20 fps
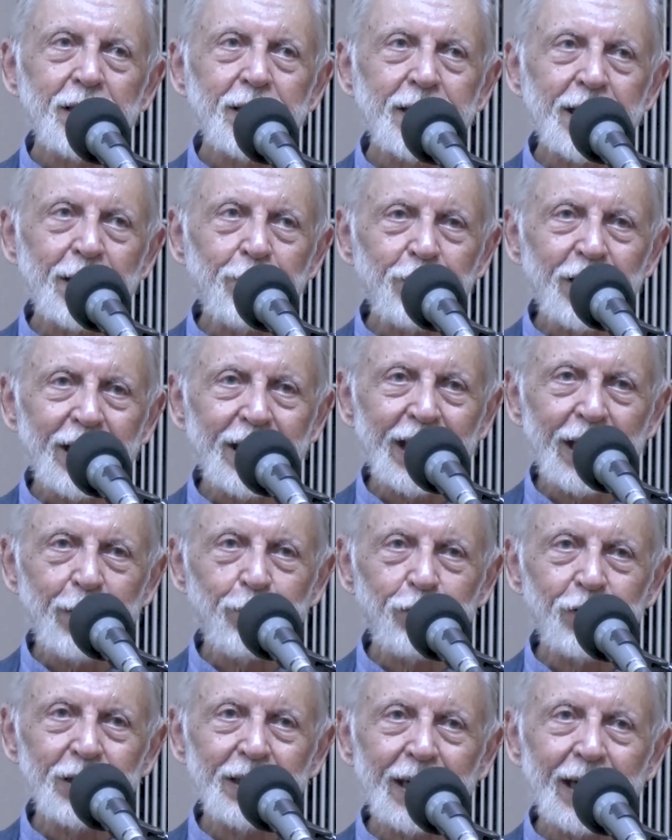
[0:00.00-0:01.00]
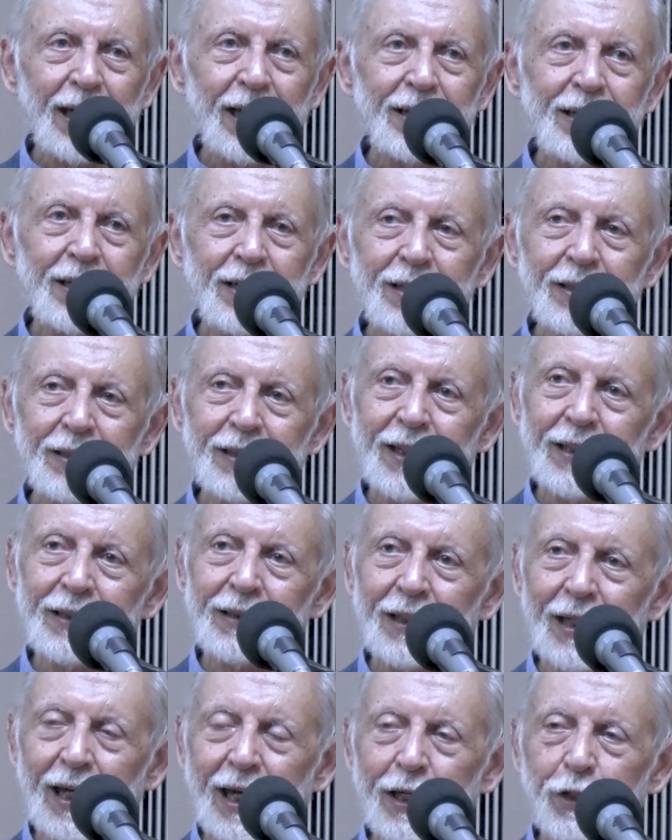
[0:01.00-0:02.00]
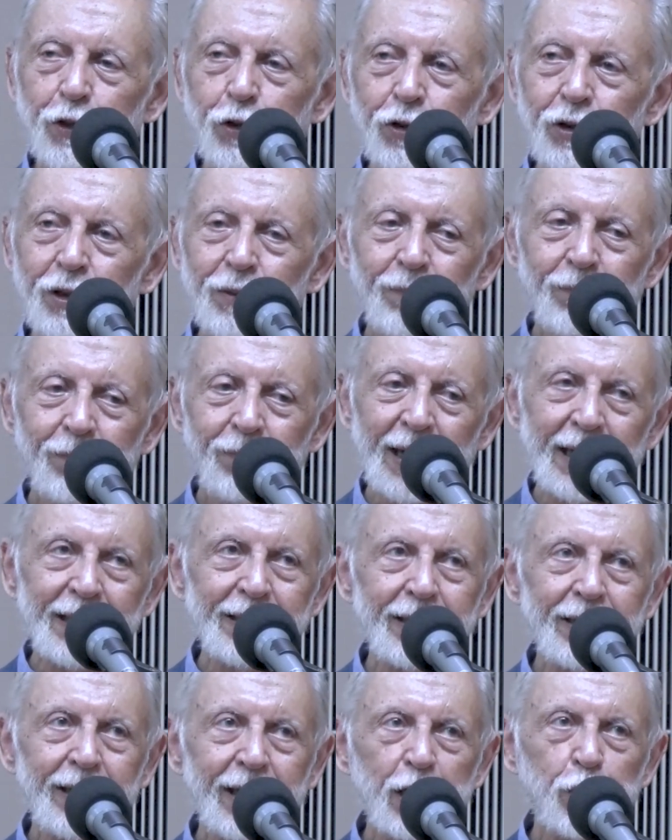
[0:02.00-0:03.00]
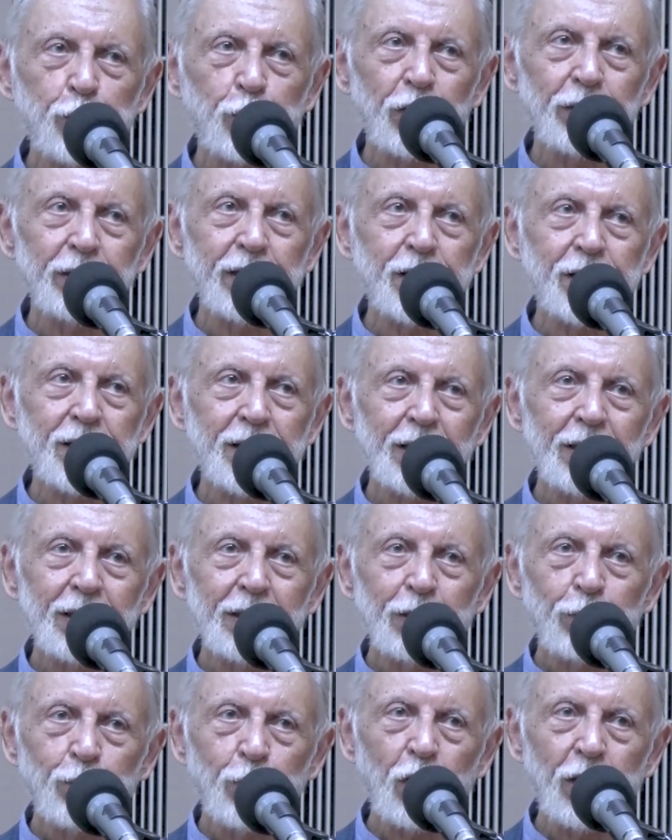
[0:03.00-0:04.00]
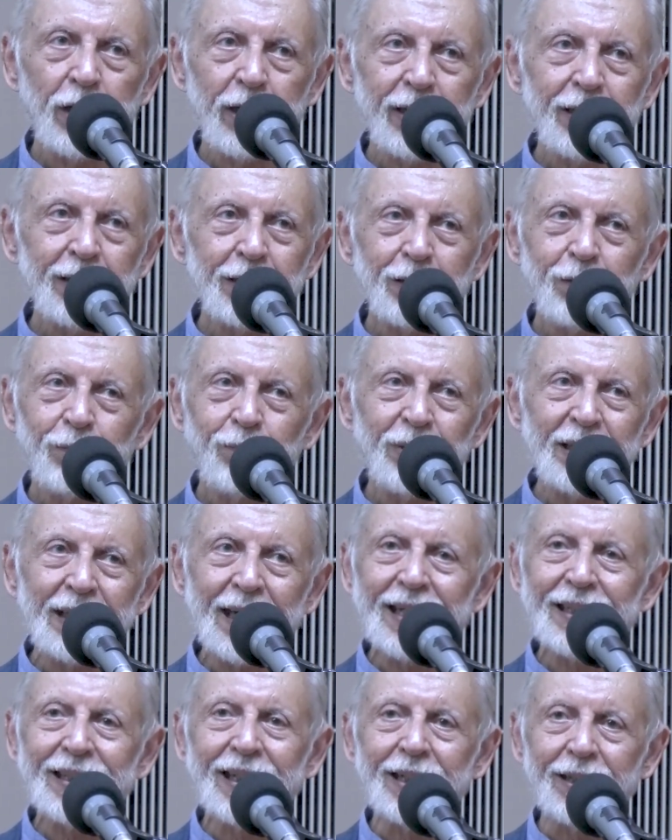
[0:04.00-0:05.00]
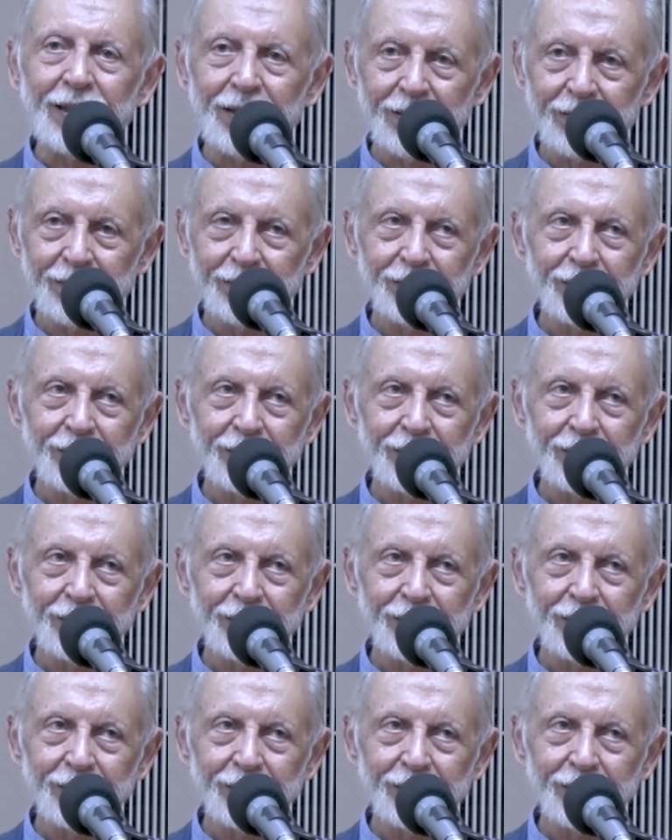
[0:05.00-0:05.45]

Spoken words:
Somewhere deep within, I heard that I should buy the dress for this boy, but I didn't.